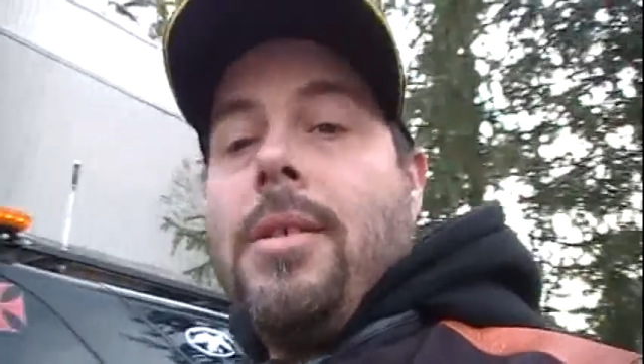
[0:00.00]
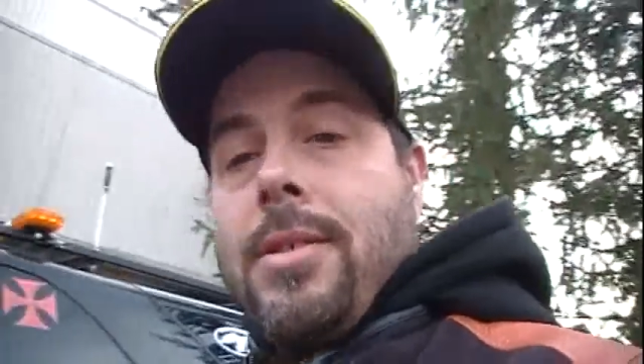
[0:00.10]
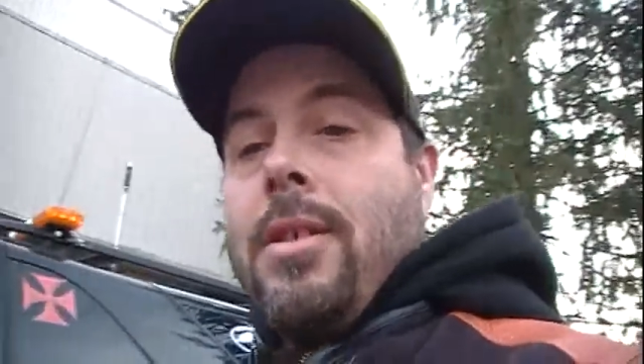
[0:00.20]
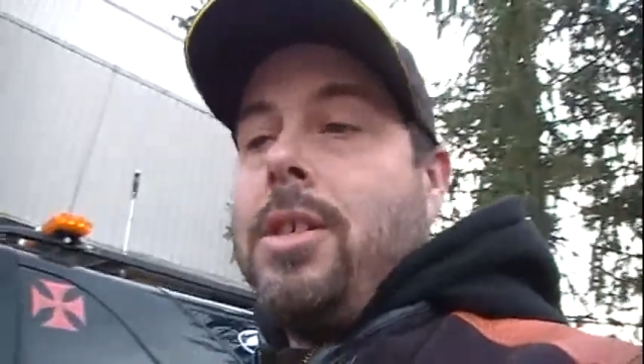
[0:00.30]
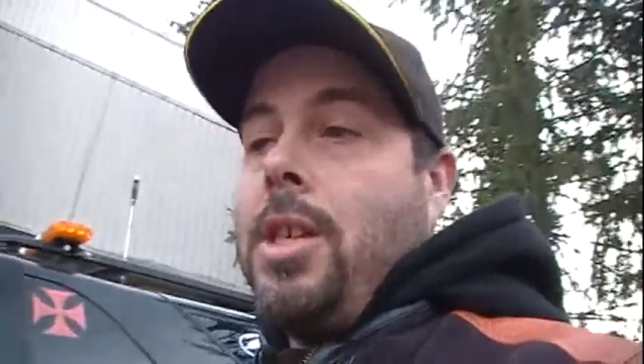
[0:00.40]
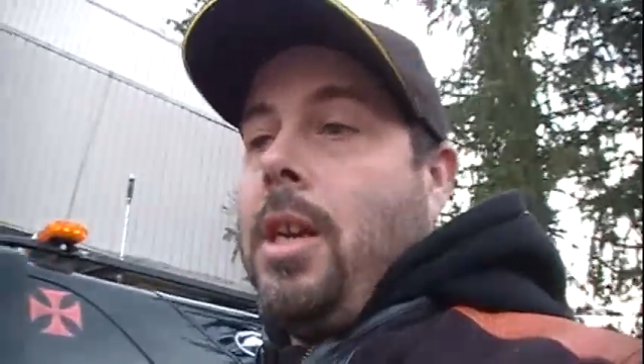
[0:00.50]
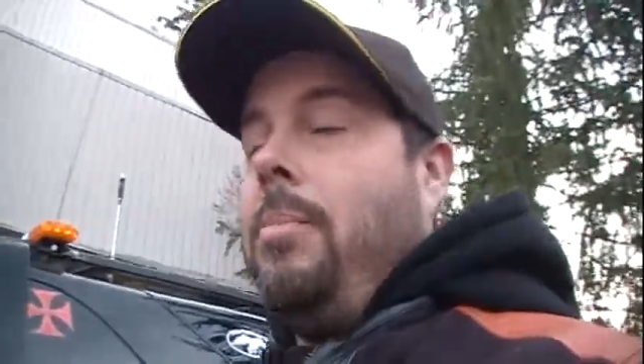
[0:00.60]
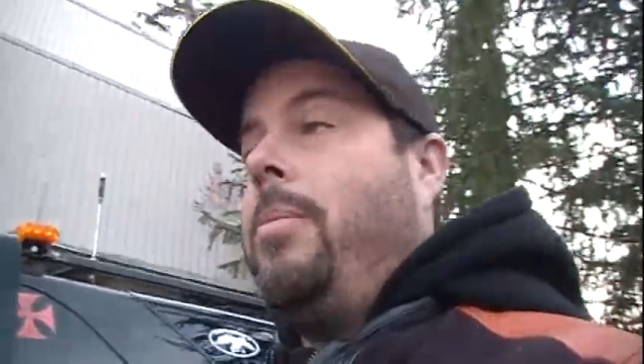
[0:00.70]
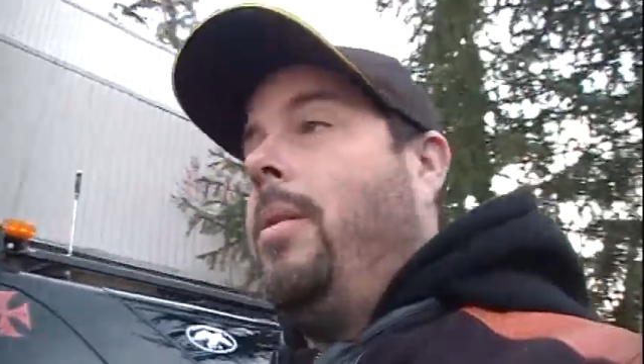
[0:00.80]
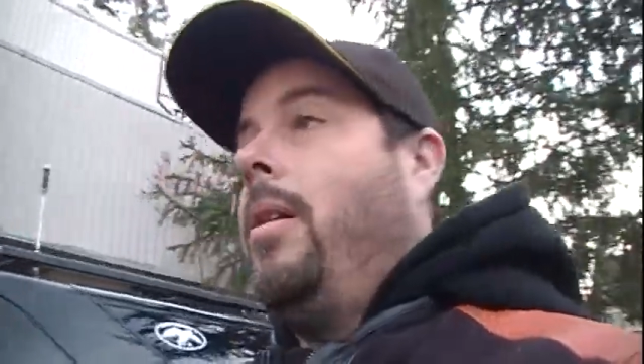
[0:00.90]
they're cheap.
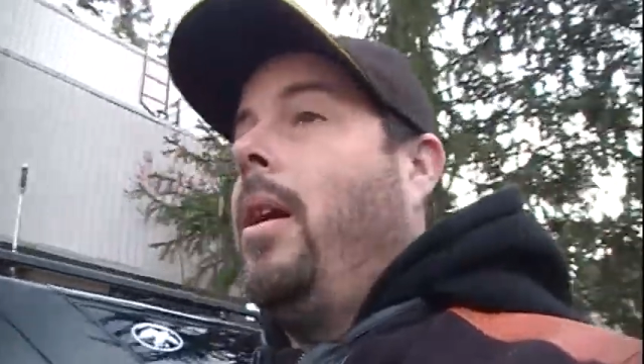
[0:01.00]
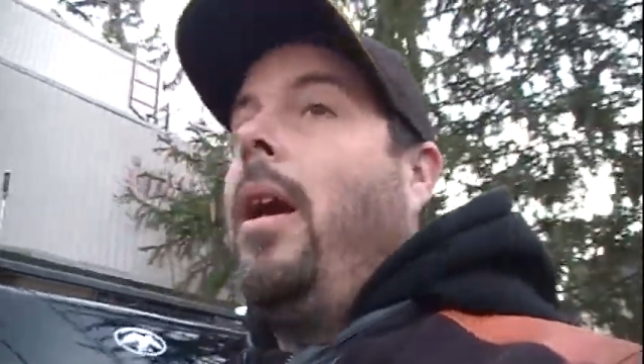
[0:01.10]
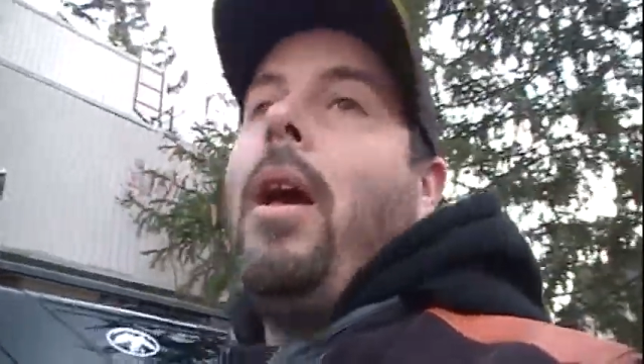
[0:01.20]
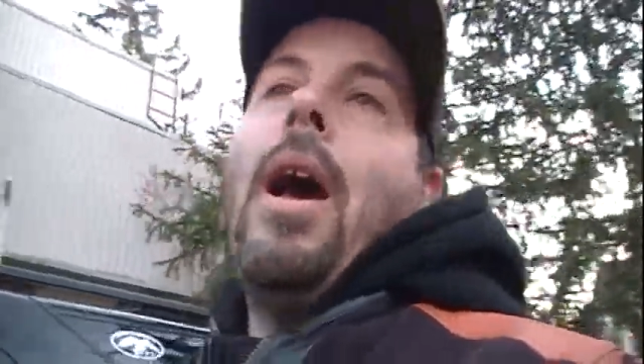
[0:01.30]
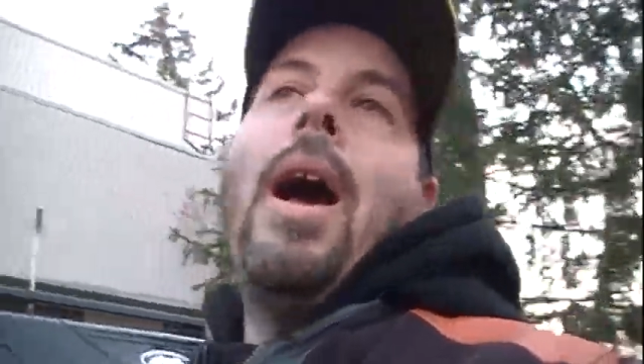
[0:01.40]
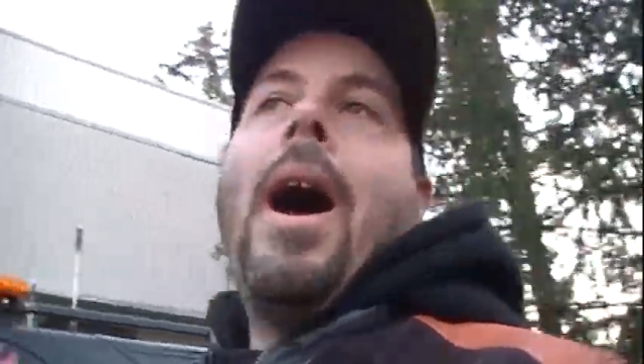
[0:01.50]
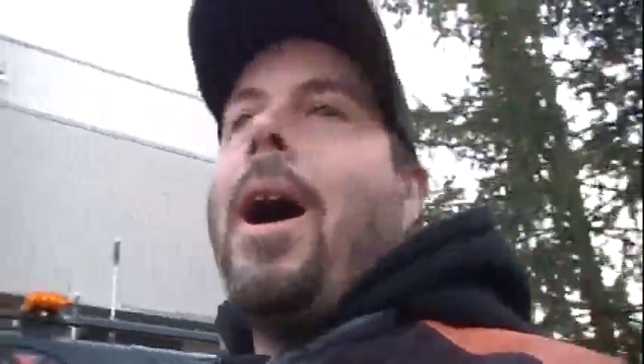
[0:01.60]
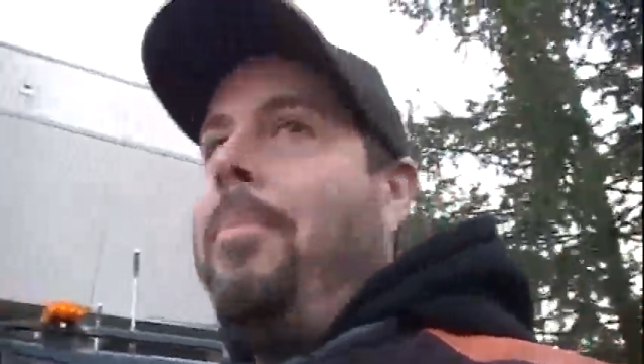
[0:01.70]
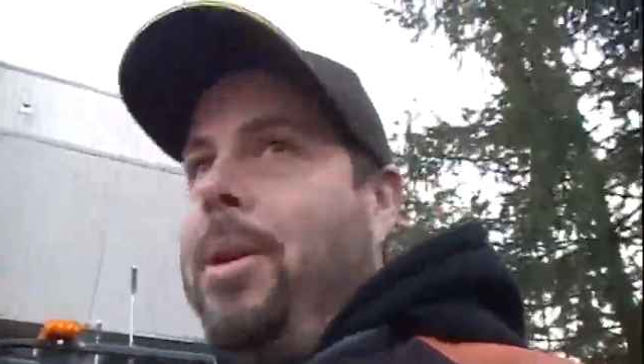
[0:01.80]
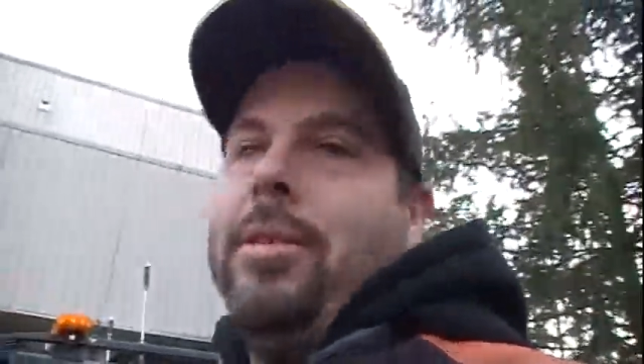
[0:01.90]

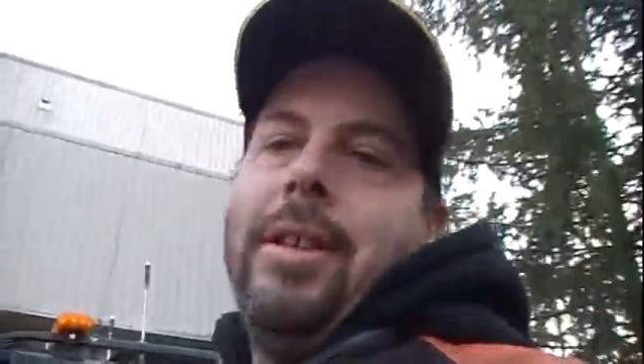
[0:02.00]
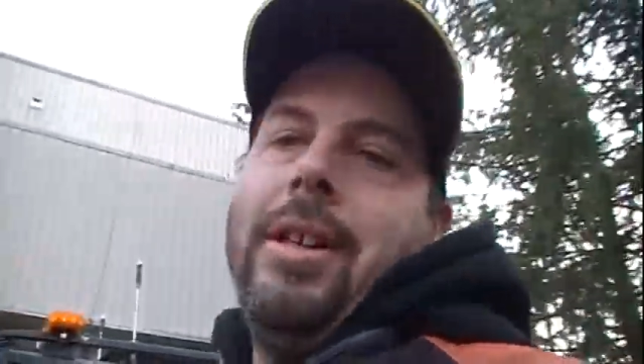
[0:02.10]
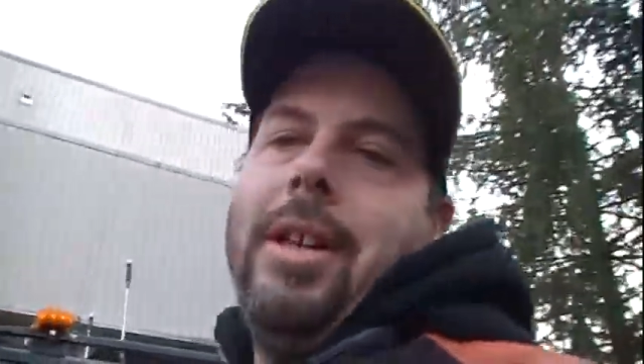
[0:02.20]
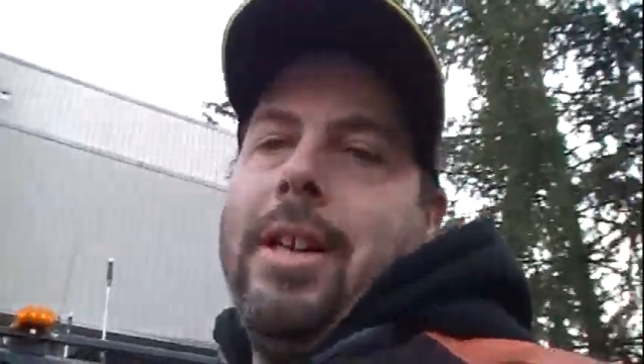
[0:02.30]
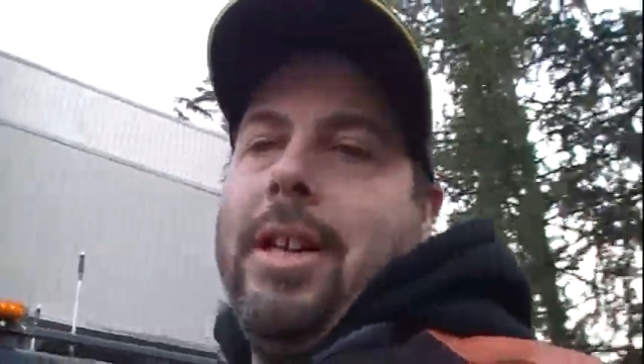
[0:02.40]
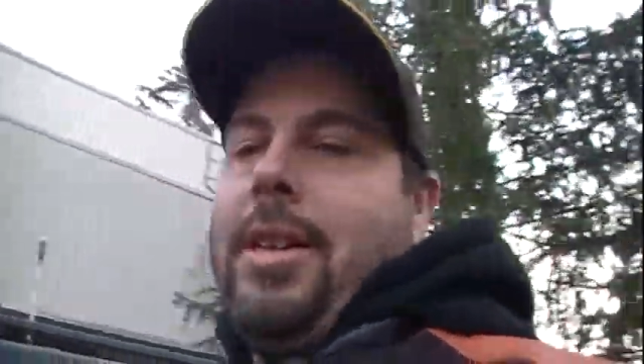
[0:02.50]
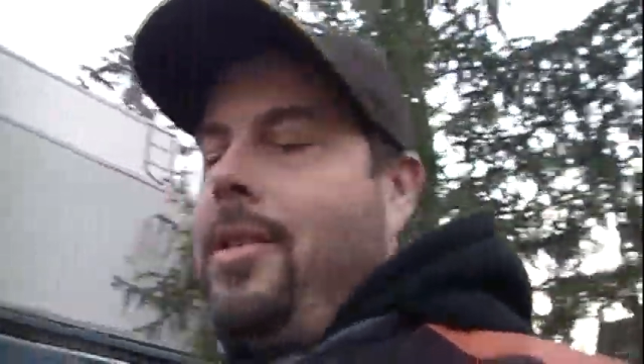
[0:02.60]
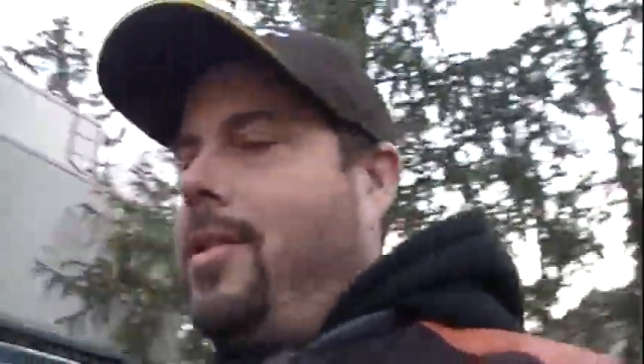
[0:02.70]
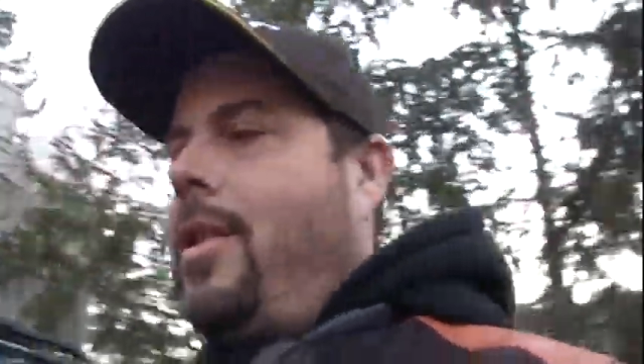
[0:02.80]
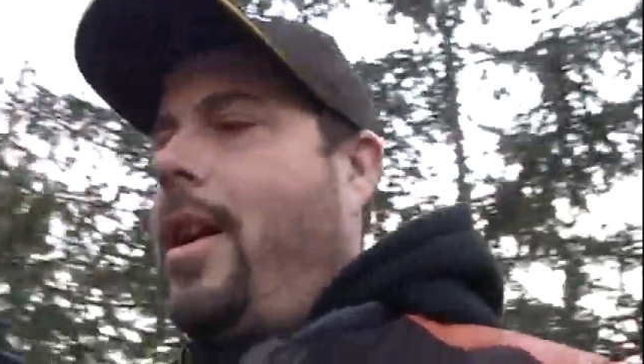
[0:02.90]
I build
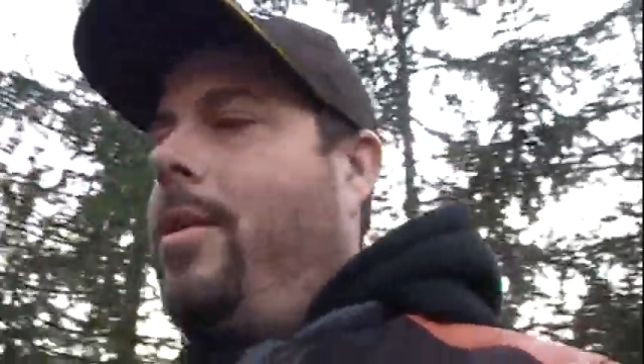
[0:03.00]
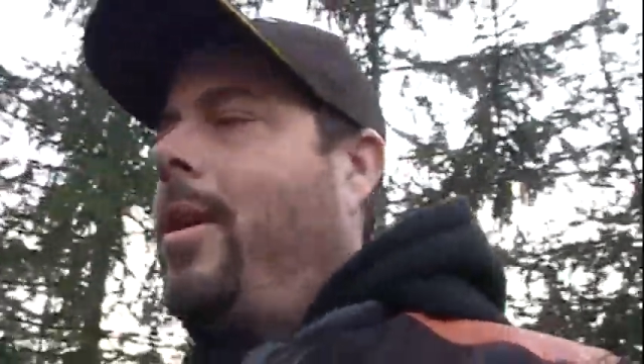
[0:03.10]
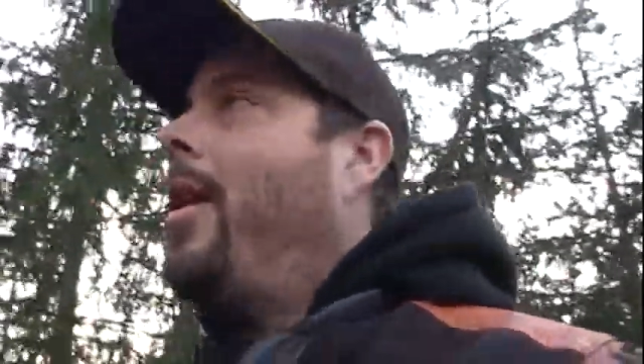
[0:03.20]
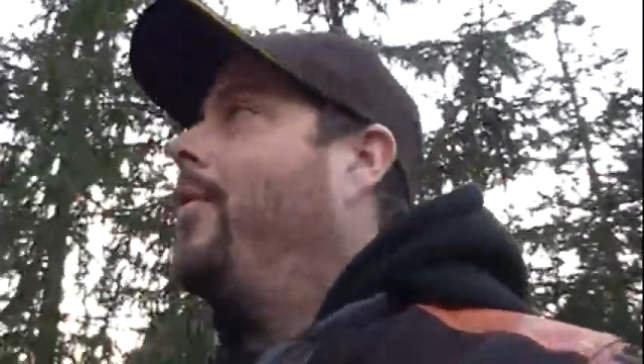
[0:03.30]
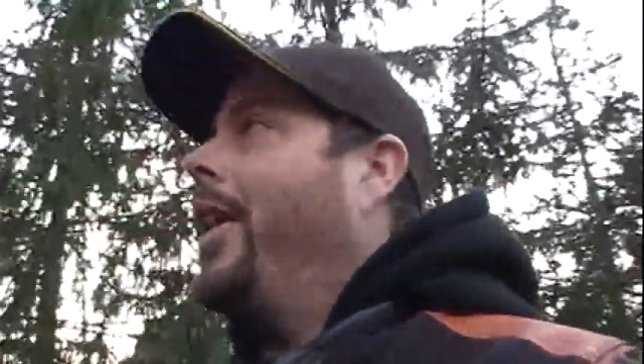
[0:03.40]
LEDs. I don't have the